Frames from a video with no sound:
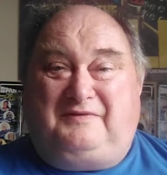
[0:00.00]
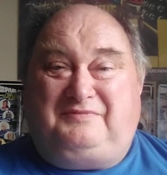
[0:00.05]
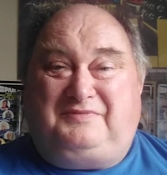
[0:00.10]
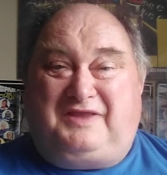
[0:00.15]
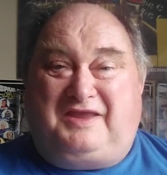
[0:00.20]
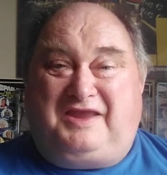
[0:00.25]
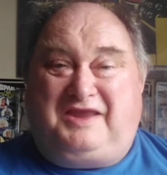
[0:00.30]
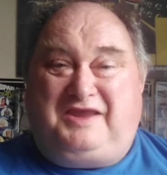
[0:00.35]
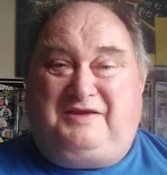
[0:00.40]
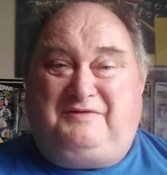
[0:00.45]

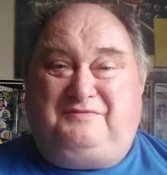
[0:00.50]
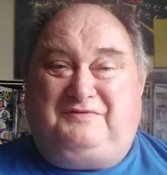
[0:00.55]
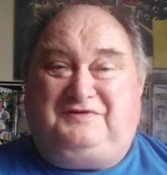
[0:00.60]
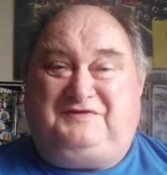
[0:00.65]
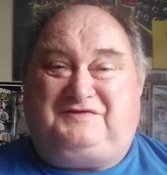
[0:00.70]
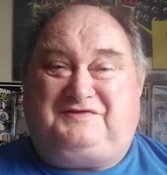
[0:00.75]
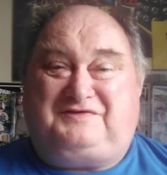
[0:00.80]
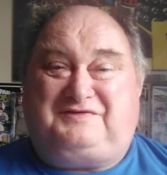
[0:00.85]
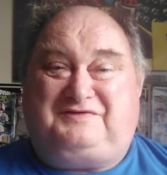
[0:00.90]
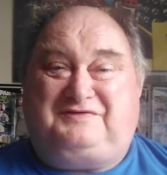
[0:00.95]
He
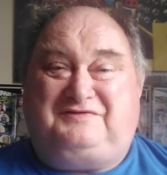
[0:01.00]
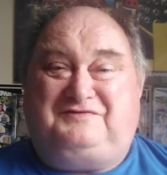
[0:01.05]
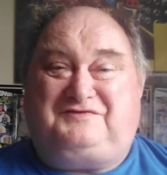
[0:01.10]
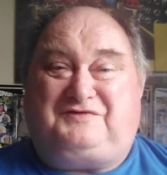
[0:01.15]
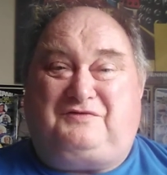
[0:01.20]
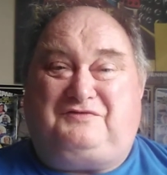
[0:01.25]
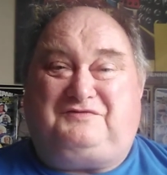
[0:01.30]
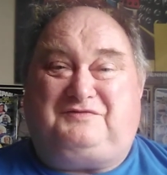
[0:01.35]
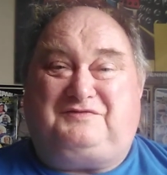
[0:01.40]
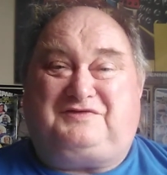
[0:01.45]
was
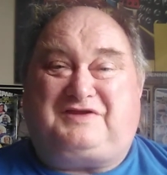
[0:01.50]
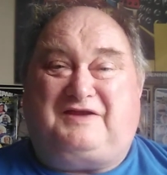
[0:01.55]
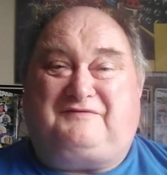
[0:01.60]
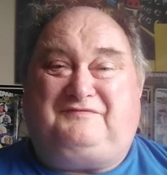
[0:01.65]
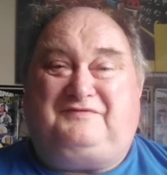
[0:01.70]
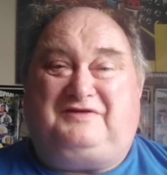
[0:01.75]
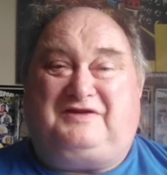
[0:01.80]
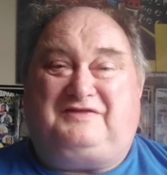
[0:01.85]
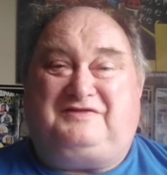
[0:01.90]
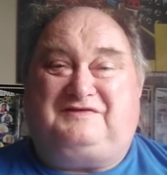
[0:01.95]
George was
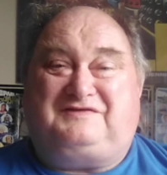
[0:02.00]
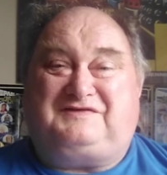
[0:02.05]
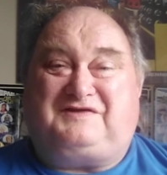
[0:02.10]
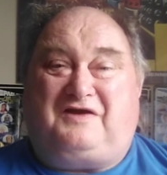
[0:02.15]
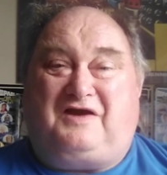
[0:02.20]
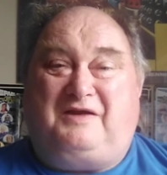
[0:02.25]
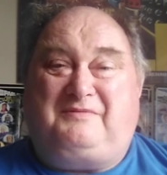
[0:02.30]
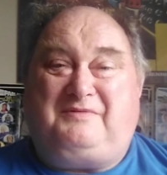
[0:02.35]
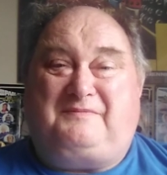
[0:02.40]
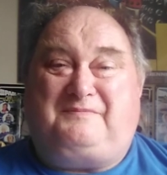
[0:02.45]
given at the
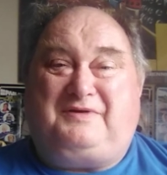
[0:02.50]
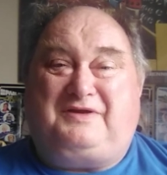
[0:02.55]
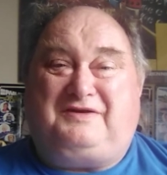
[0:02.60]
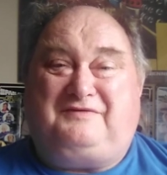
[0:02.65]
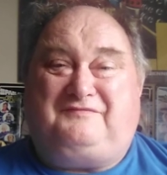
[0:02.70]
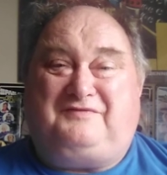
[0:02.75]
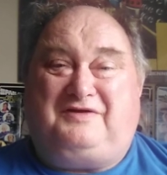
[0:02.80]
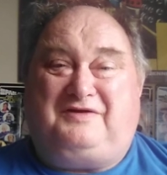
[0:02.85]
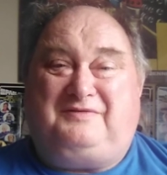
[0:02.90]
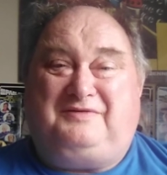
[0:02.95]
time a bit
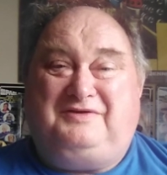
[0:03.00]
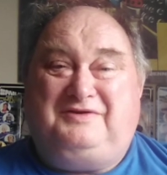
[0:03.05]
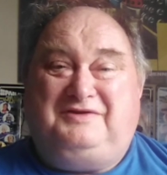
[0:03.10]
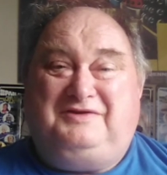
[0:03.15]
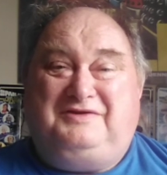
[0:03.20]
of a